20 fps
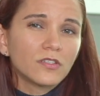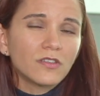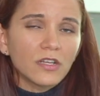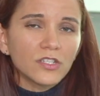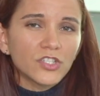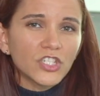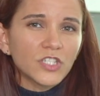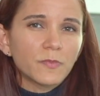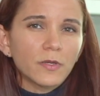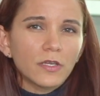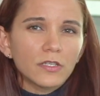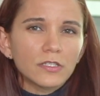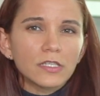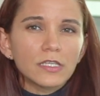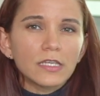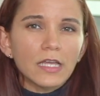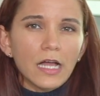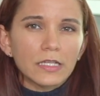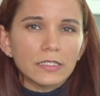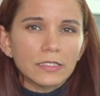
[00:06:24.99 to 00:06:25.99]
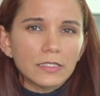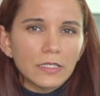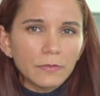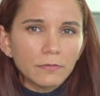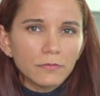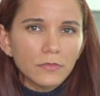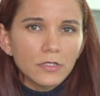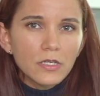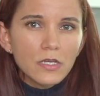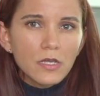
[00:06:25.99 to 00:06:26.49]
not just because of the
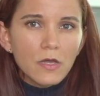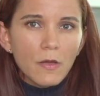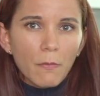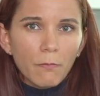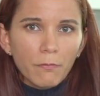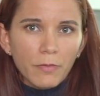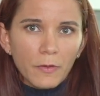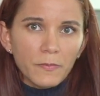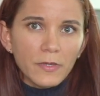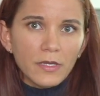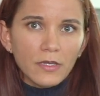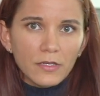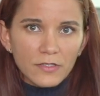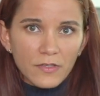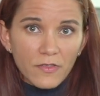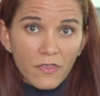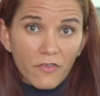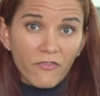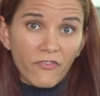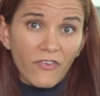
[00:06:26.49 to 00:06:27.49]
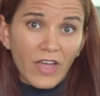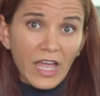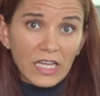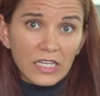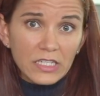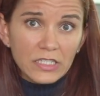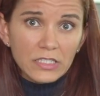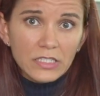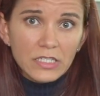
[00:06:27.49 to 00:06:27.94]
calcium, but because of the fat.